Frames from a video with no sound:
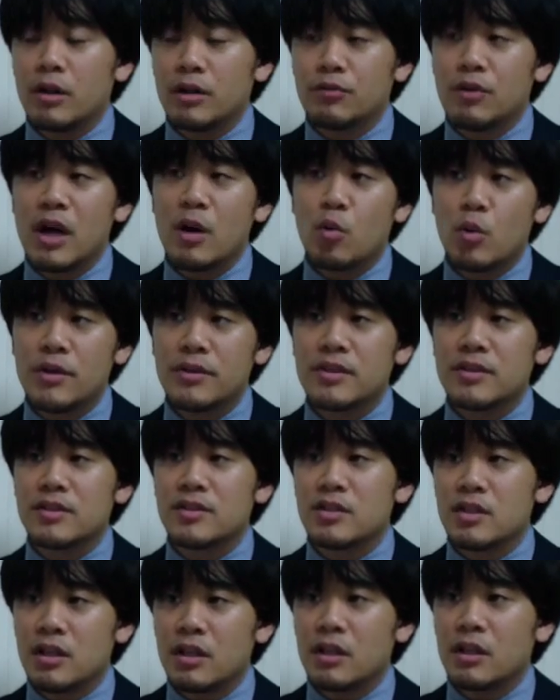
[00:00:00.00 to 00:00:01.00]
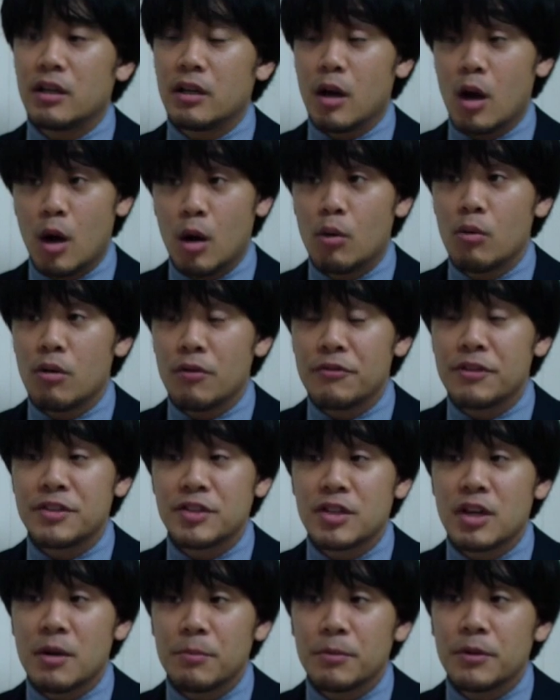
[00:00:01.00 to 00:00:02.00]
if I were the CEO of
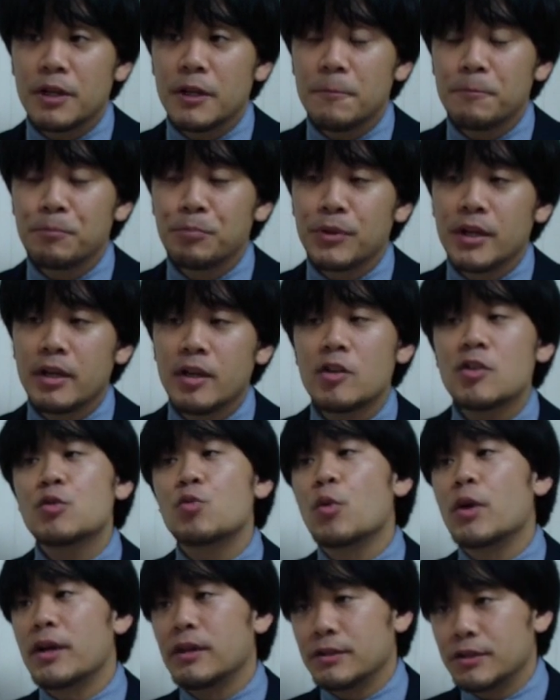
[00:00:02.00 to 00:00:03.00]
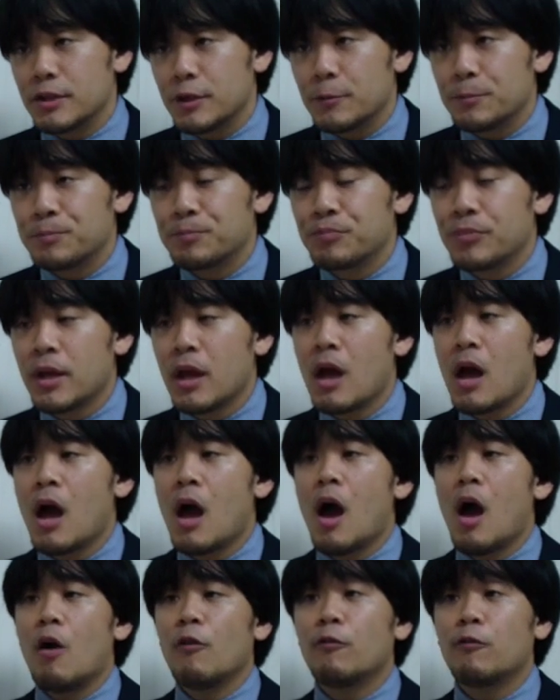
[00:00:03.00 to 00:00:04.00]
this company, here's what I'll do.
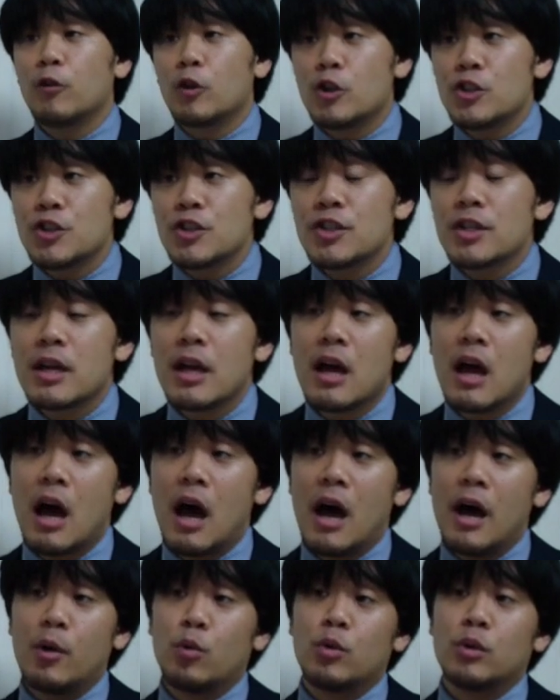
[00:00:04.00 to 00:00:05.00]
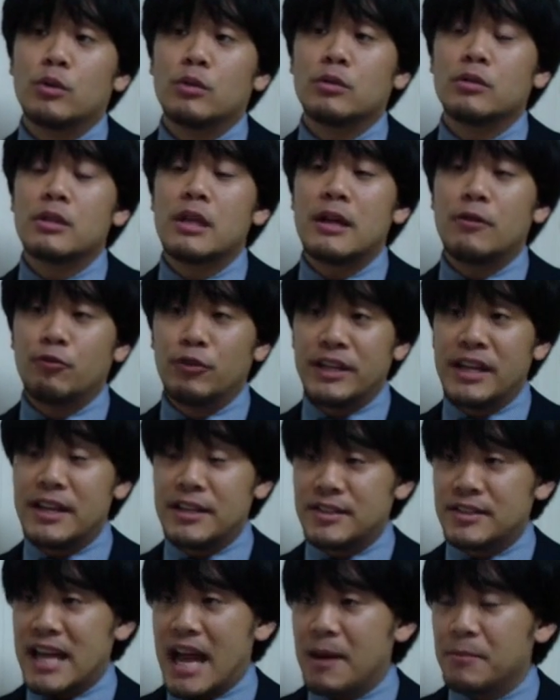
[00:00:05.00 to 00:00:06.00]
First, I will
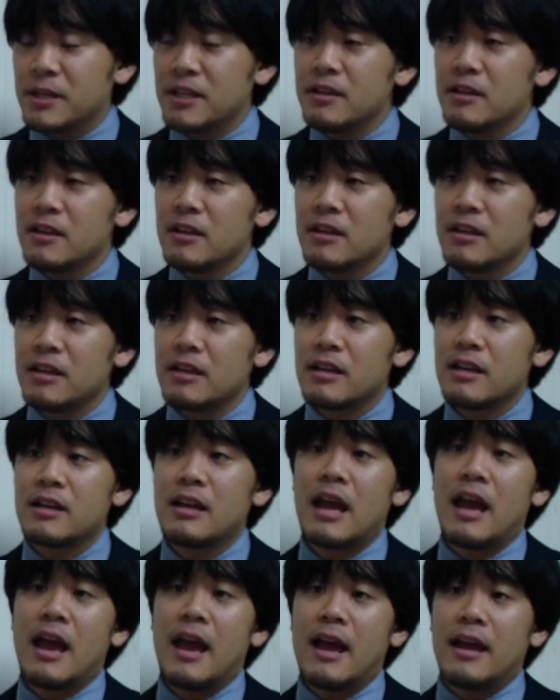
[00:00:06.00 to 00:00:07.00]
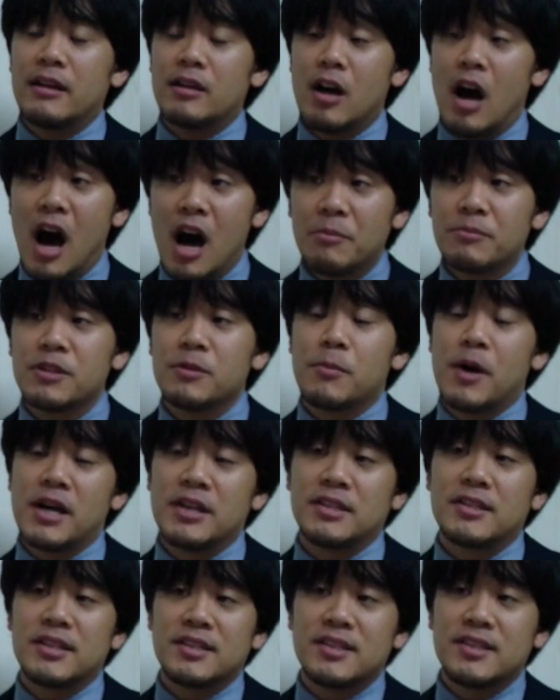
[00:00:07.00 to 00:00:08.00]
re-examine and
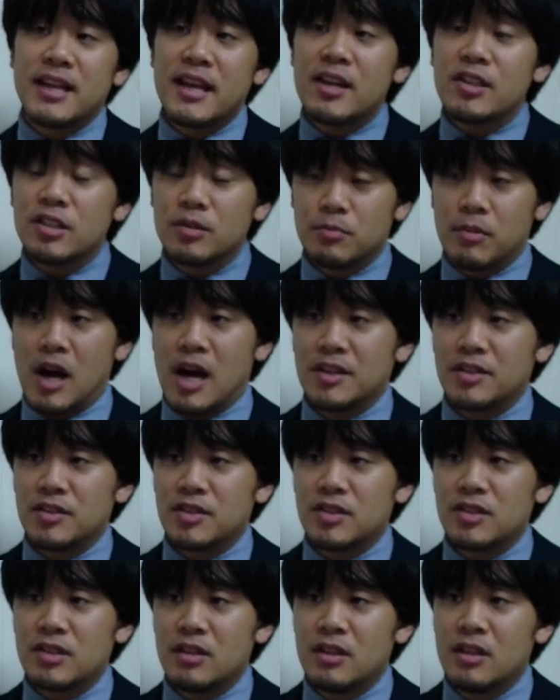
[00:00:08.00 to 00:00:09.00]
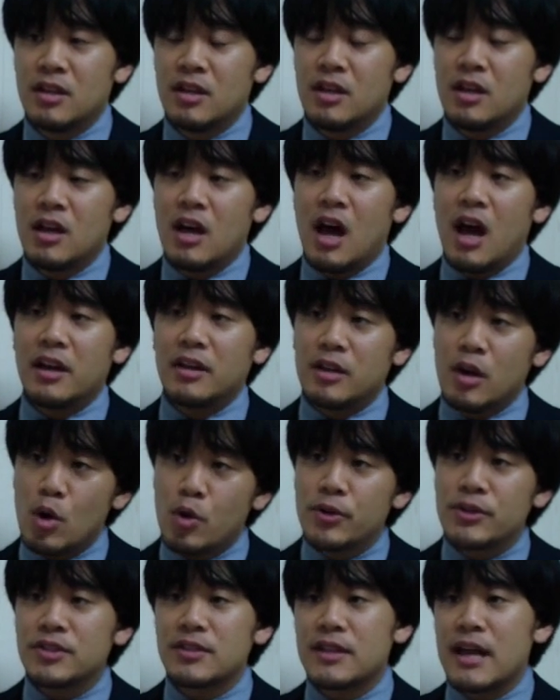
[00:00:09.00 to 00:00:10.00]
optimize the sales process. I
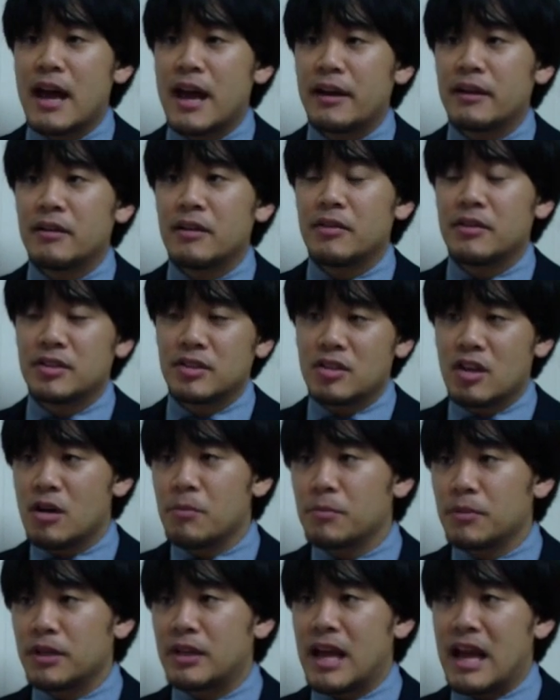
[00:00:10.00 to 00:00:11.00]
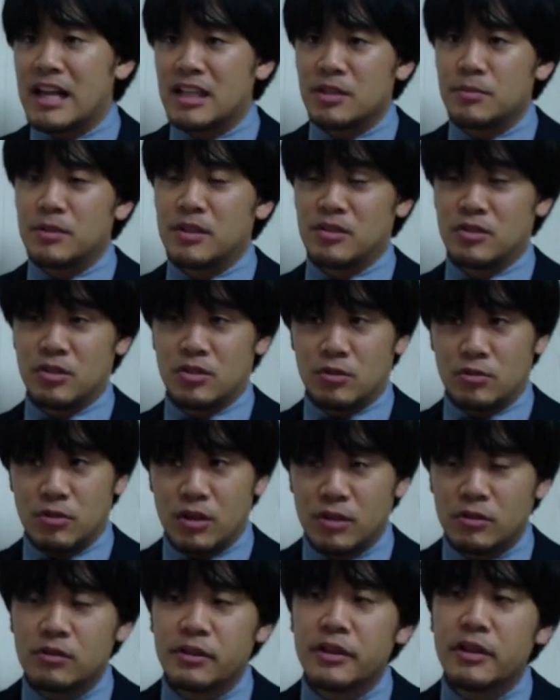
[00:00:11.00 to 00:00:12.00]
noticed that this company has been
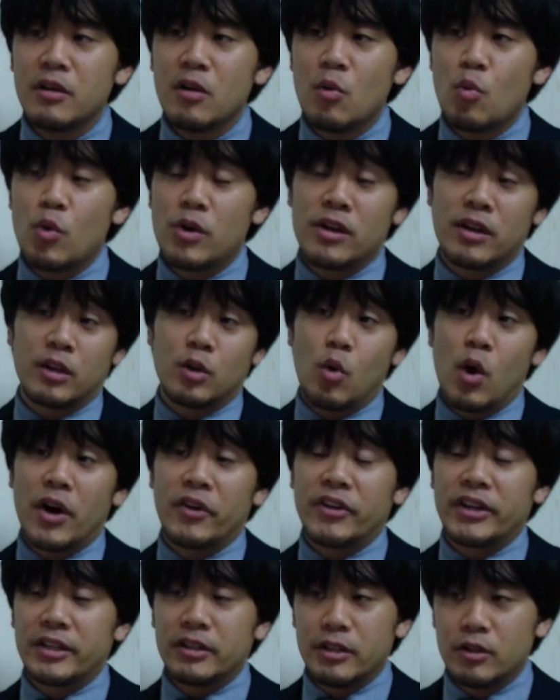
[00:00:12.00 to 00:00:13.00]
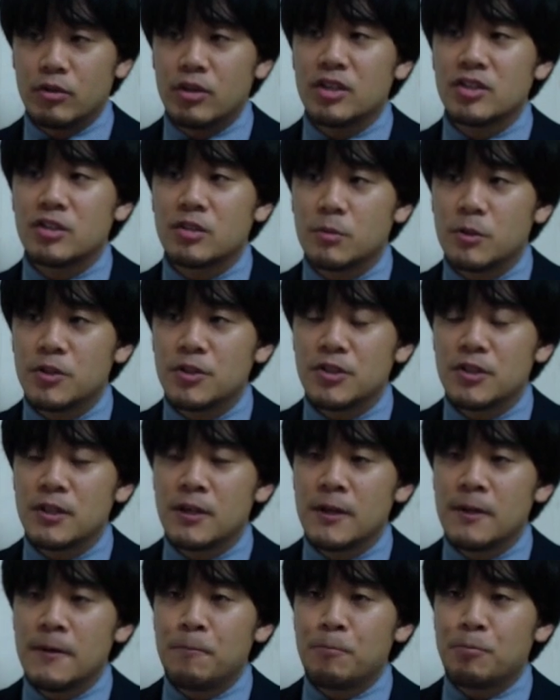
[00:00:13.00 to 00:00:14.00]
struggling with acquiring new customers,
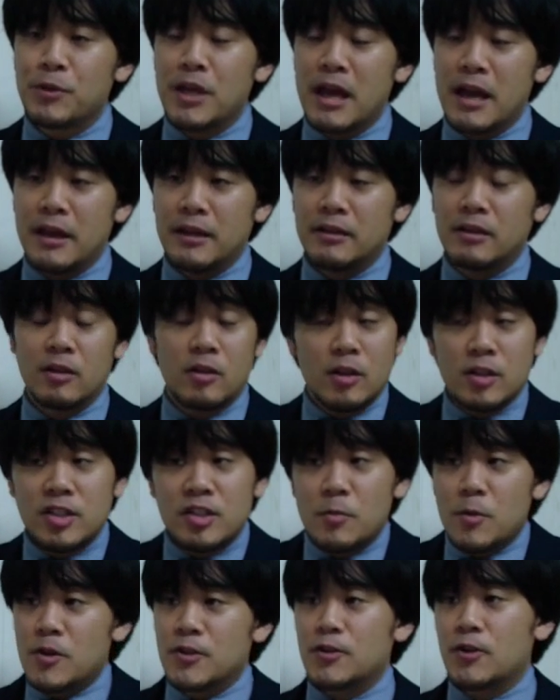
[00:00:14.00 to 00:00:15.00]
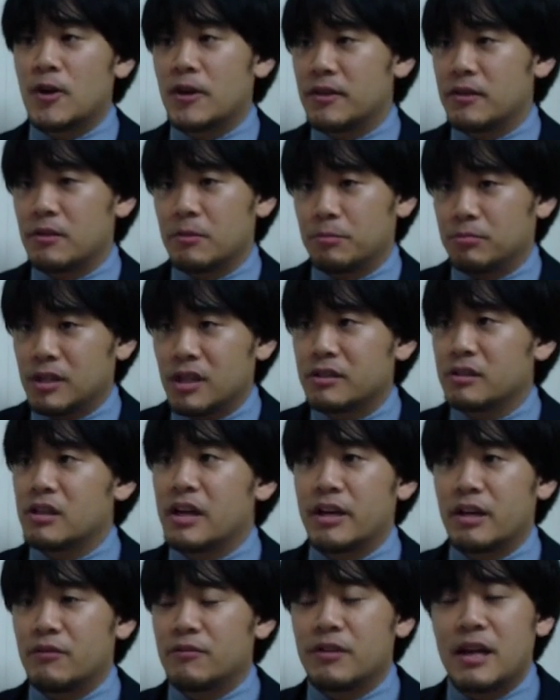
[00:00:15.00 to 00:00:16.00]
and customers are the
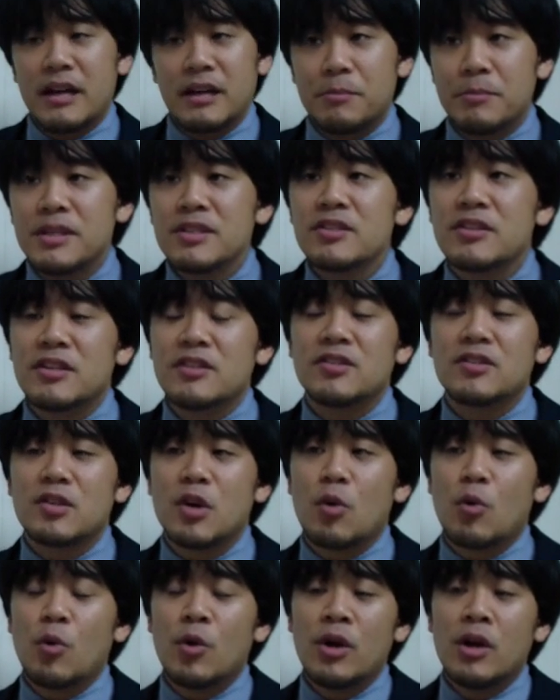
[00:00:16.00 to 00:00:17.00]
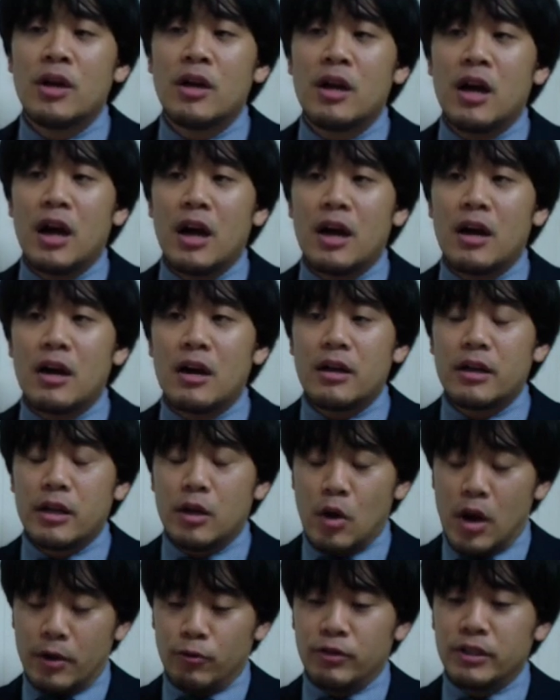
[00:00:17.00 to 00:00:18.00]
bloodline of any business. So,
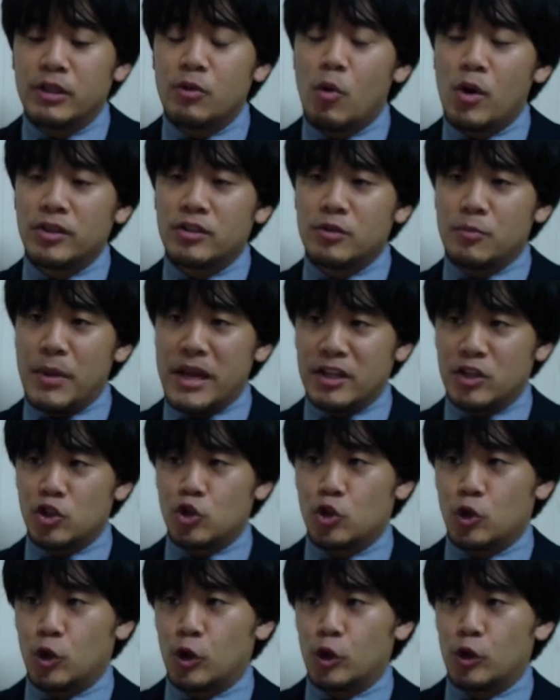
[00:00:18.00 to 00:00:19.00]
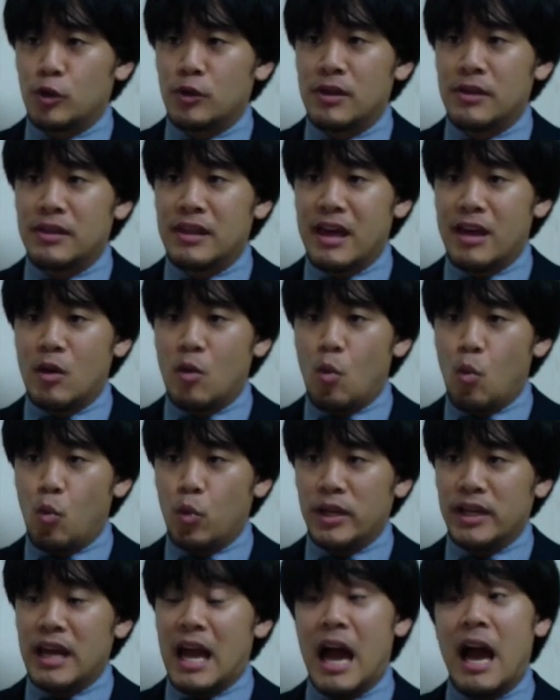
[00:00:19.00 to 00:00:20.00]
I really want to make sure that
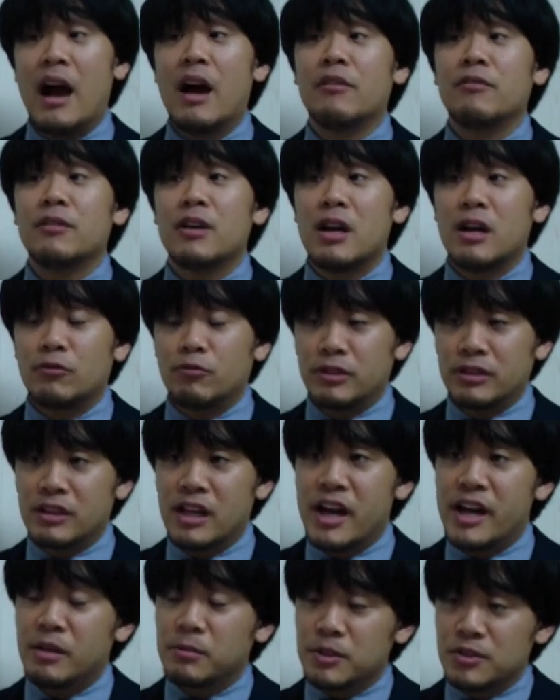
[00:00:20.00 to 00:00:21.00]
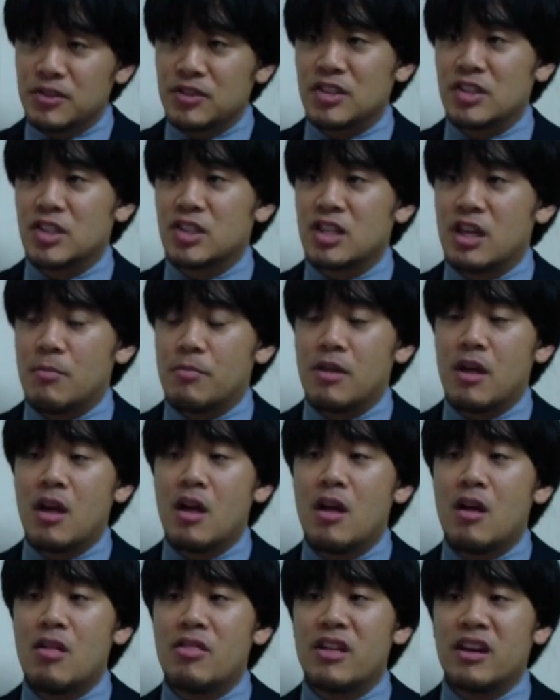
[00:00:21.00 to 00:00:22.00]
we have a reliable system
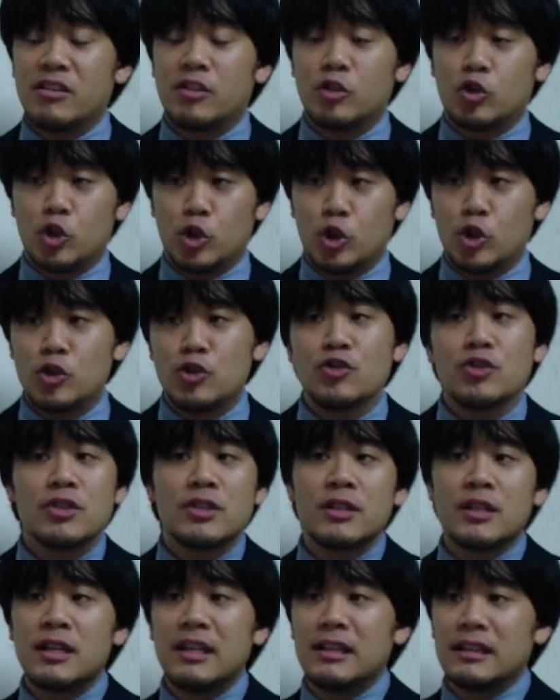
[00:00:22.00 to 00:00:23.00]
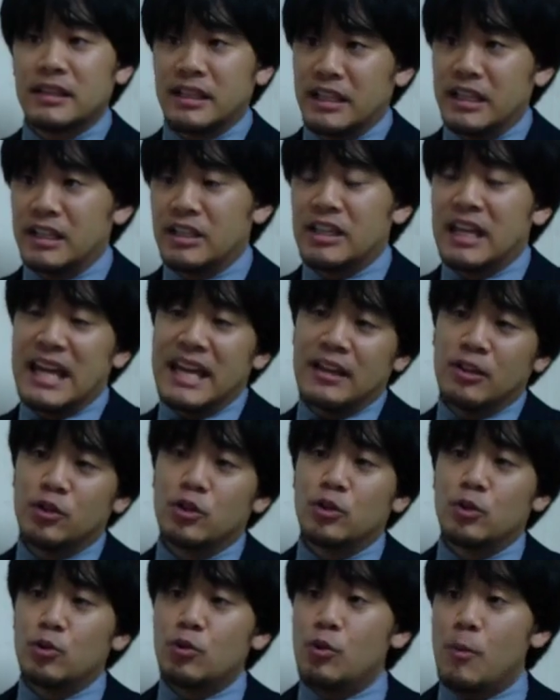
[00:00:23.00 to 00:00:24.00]
that turns lead
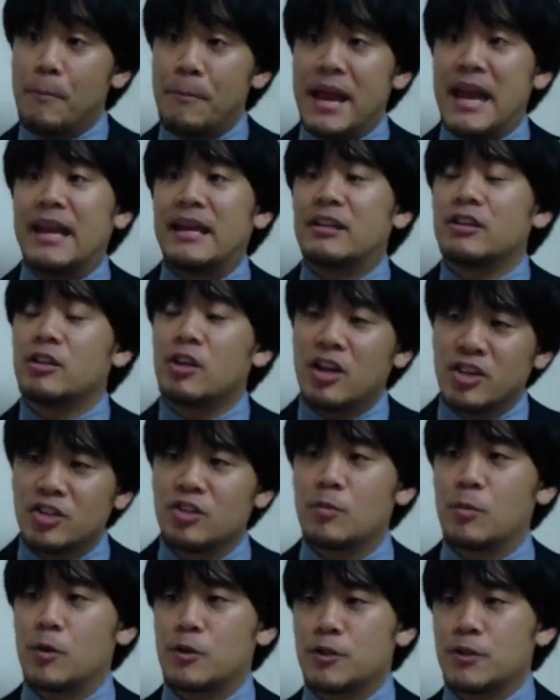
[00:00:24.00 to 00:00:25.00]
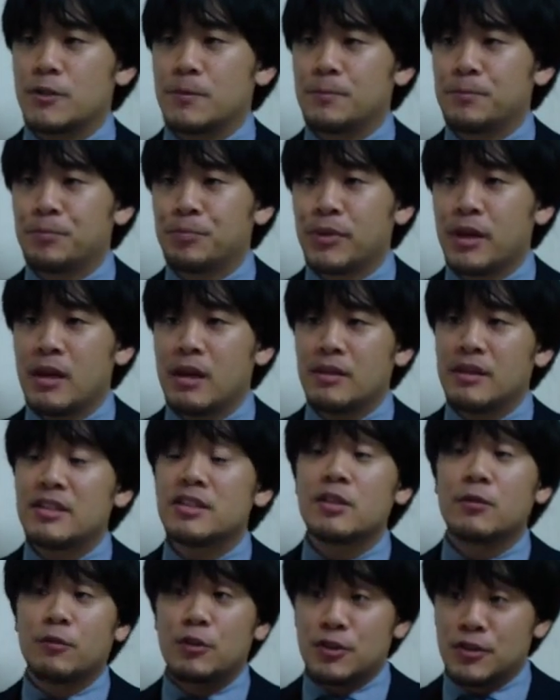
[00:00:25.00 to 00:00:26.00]
into paid customers. That's
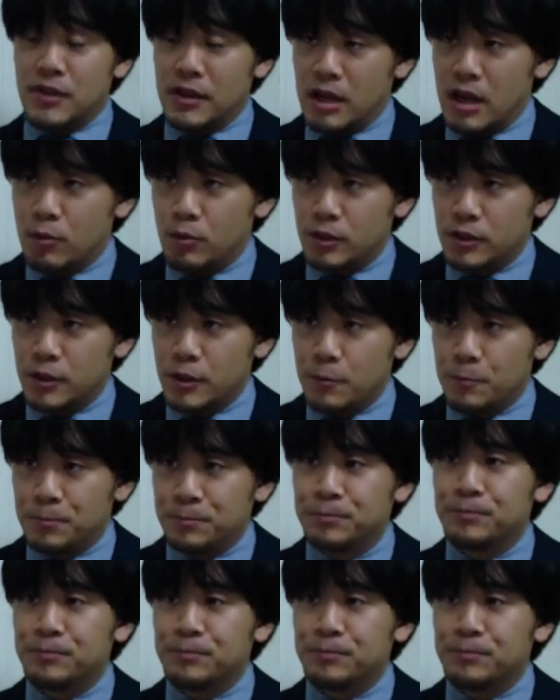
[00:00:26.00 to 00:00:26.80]
the first thing I would do.